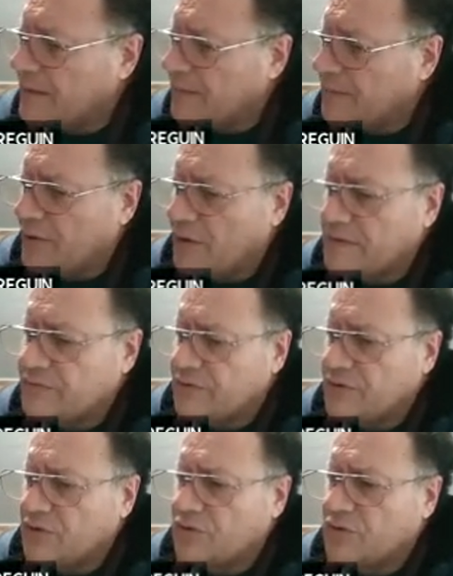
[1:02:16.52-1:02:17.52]
problems
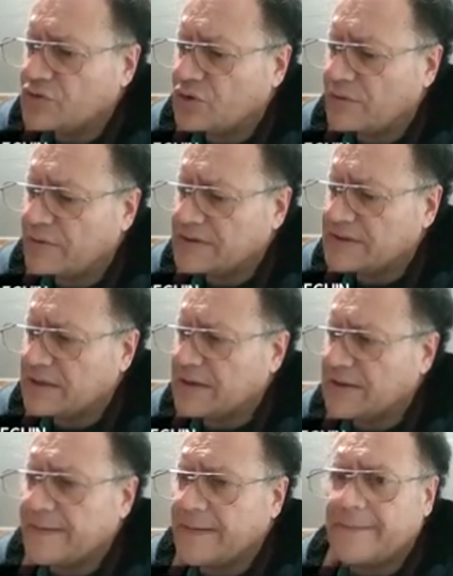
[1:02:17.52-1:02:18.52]
for you to solve and send
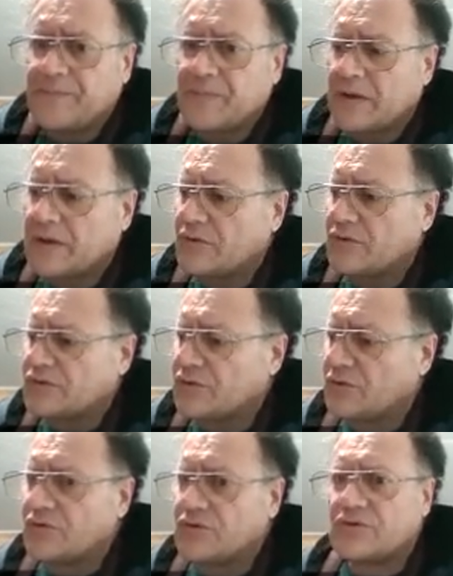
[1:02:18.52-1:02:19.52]
me your
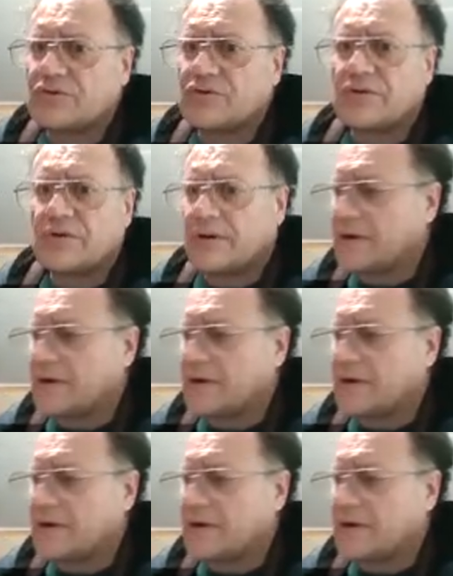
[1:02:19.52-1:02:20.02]
solutions